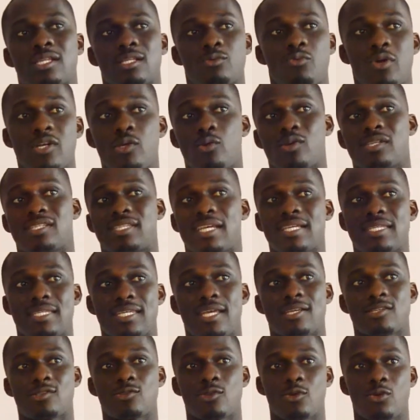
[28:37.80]
when he was 6
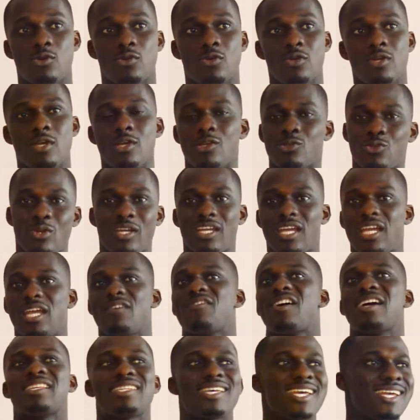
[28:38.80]
years old. So
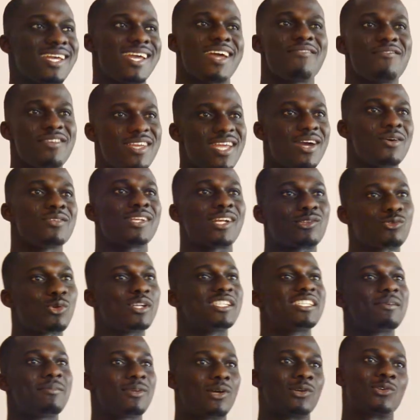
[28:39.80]
every year we have
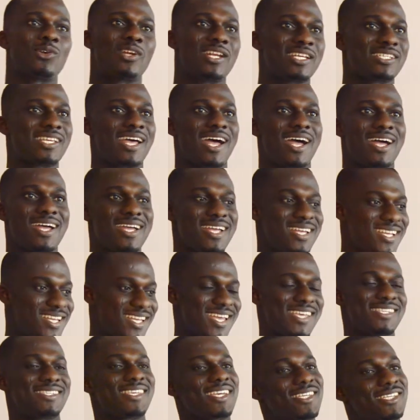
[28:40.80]
$20 million, a
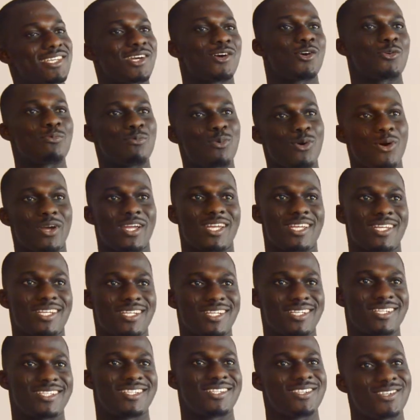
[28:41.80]
6-year-old boy.
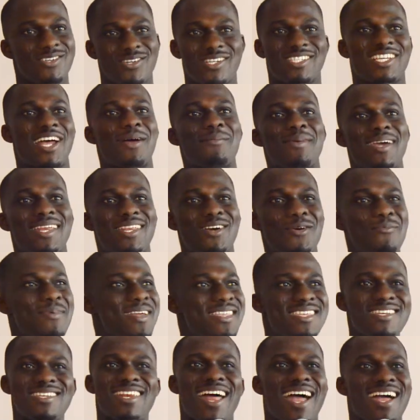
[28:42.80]
But it's going to be
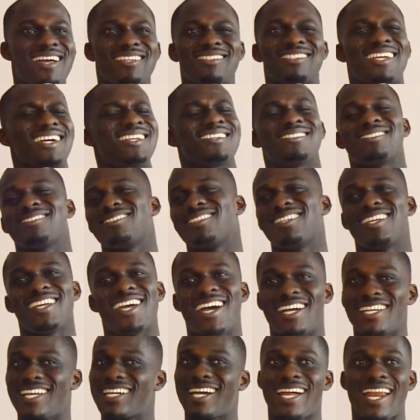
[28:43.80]
the
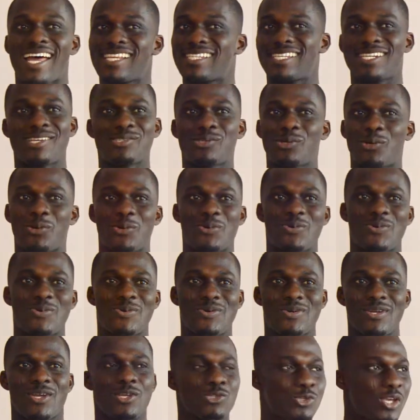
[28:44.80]
and the guarantee is
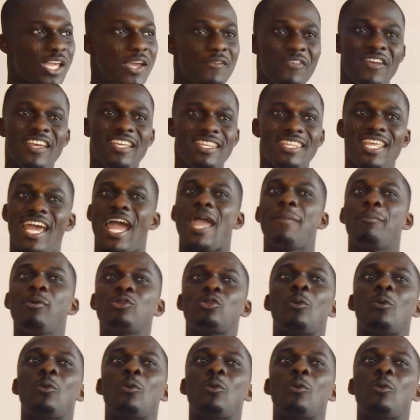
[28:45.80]
so if they're able